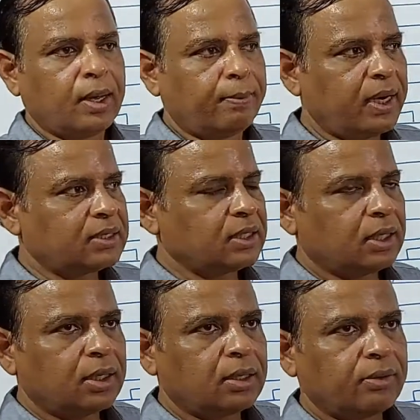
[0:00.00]
But
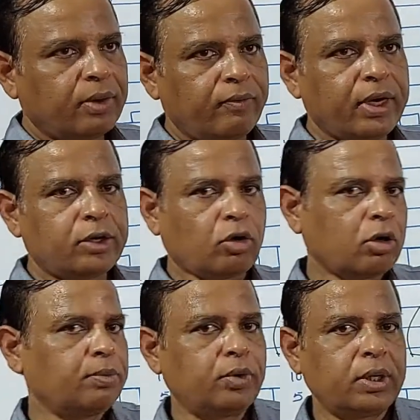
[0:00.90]
see, when I
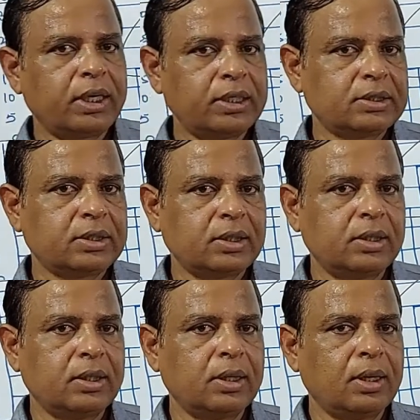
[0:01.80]
talk about the
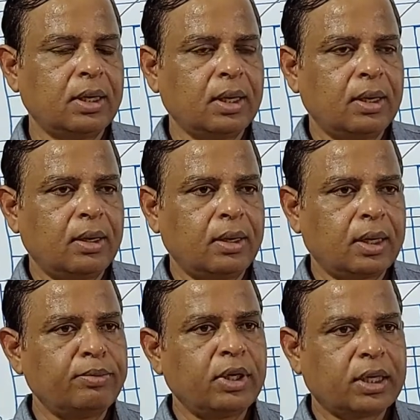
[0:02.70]
digital
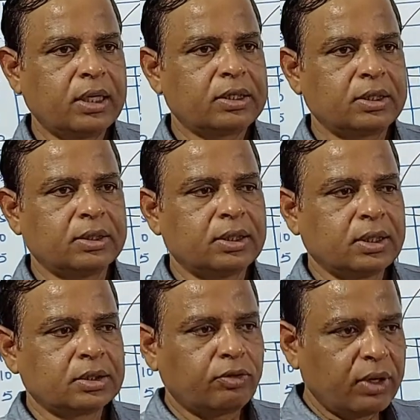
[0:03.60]
communication,
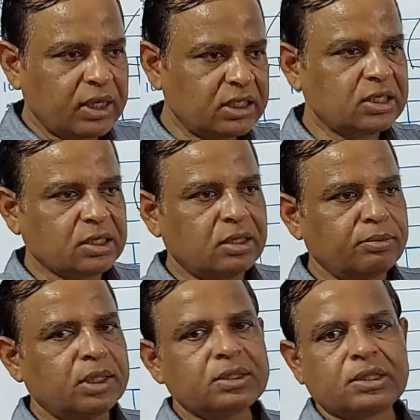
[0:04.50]
so digital
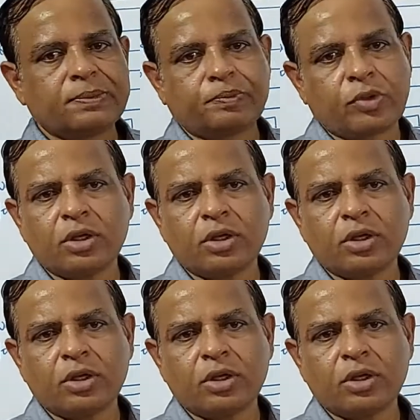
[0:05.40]
means,